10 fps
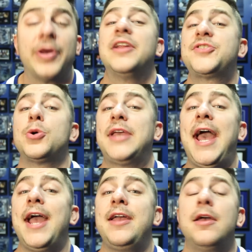But it's
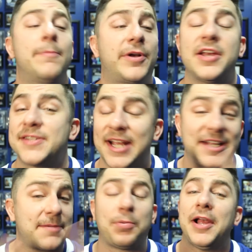okay because they
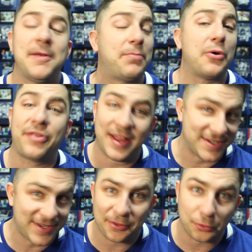get to play at both
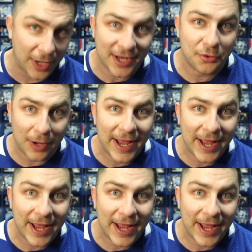ends of the rink,